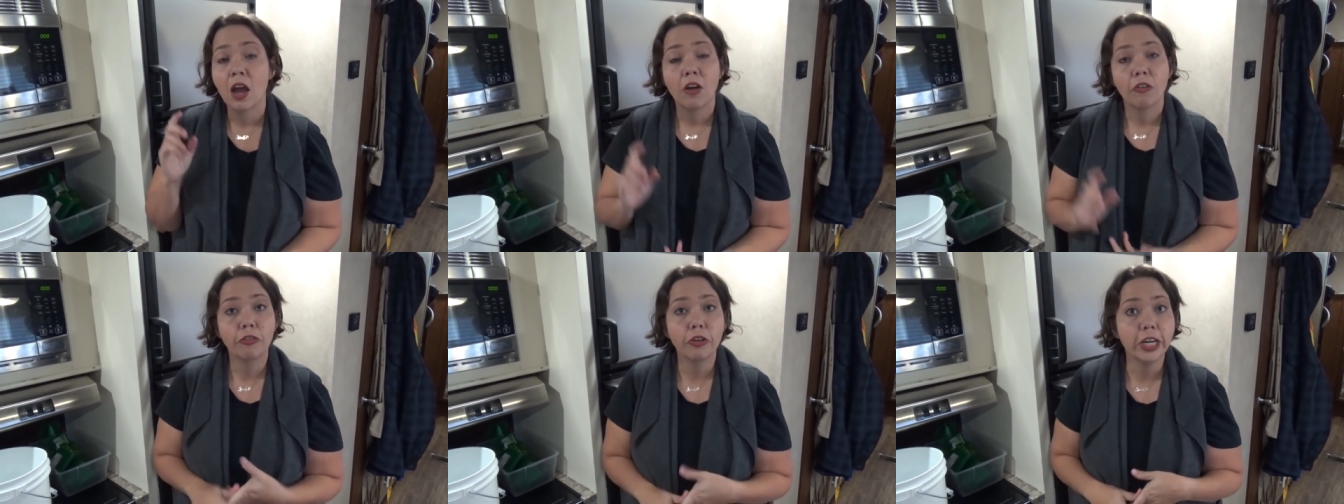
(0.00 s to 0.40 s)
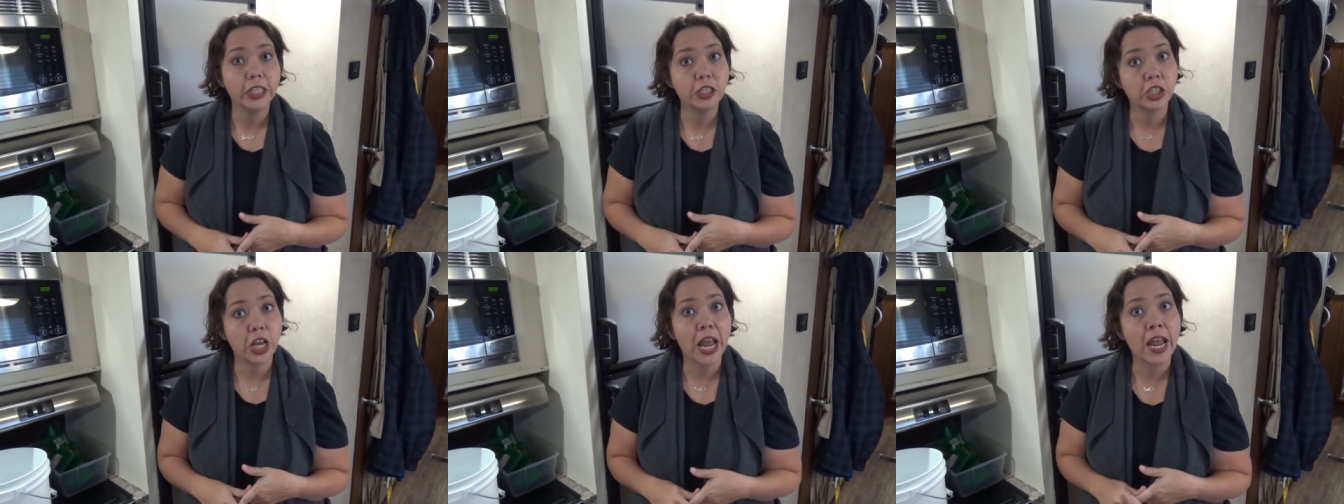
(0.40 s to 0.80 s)

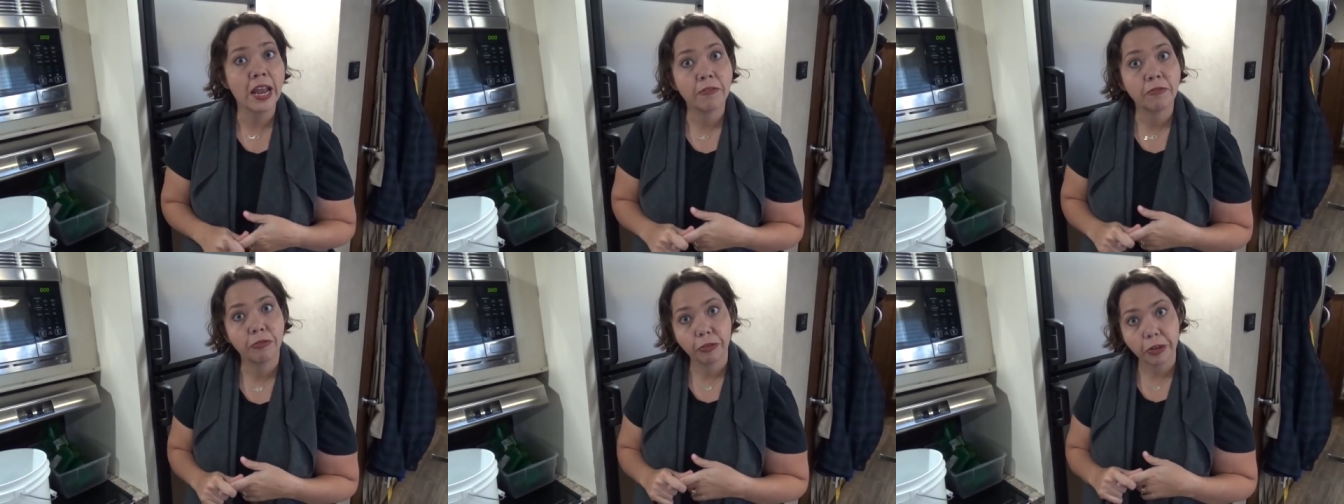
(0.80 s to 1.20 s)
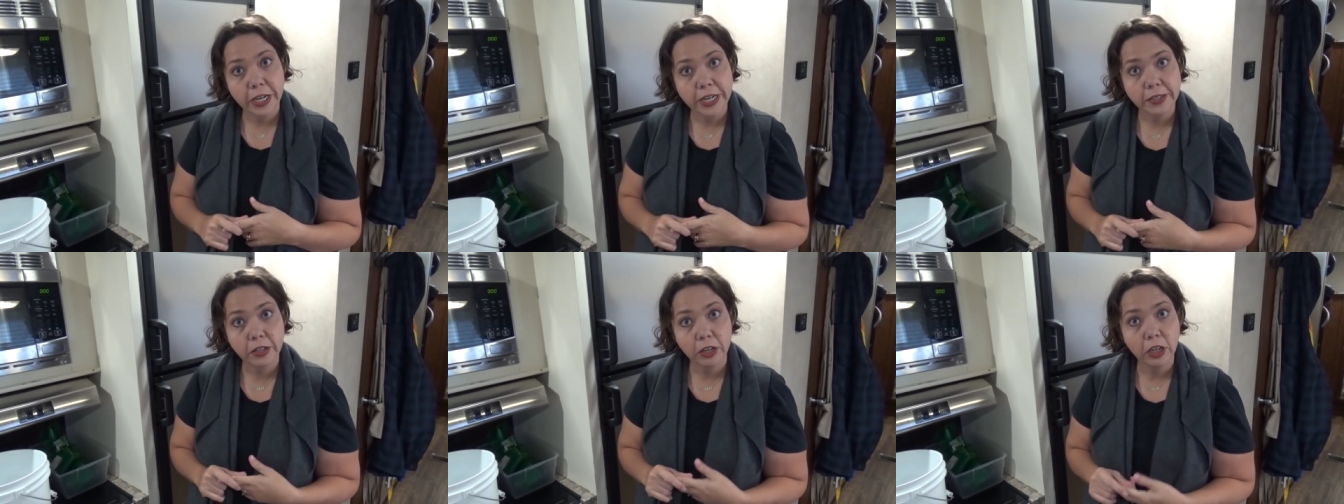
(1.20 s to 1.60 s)
fridge, and
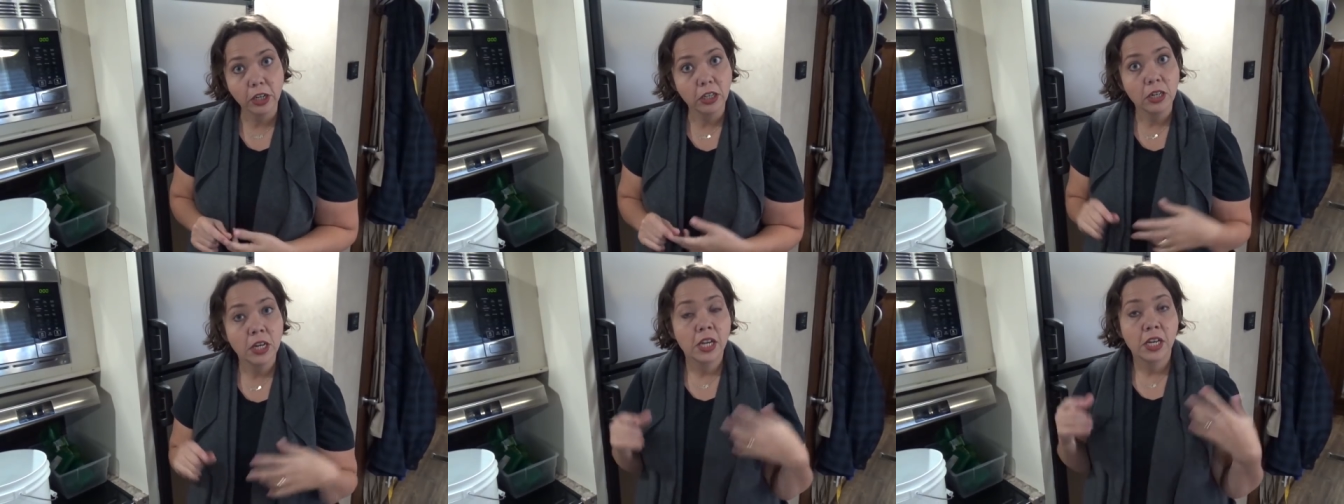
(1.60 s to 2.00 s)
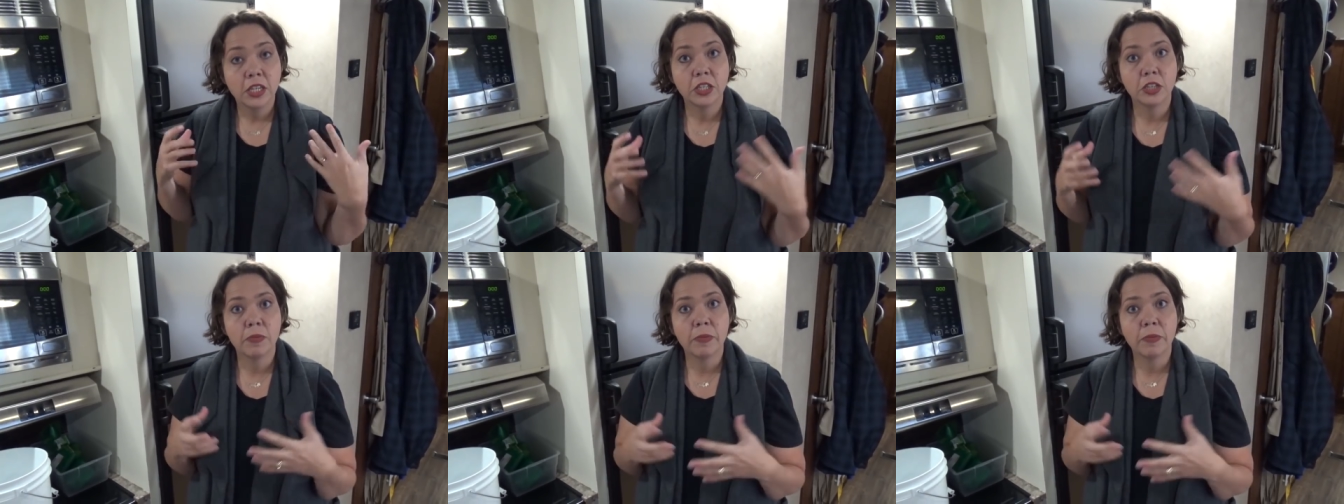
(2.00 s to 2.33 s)
freezer to